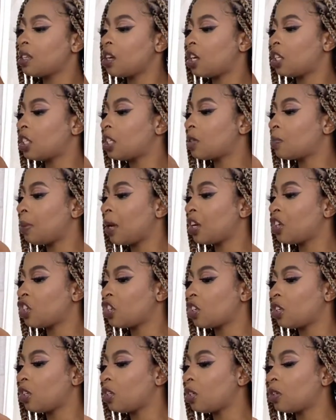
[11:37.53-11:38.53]
on
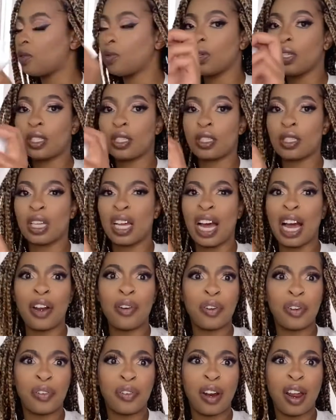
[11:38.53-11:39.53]
special, it was
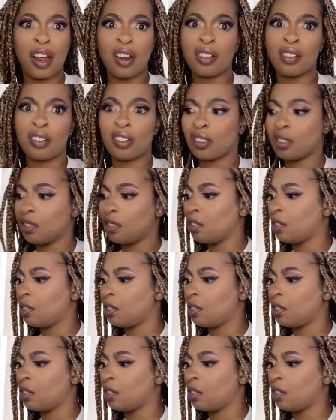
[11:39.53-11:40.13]
100 rand,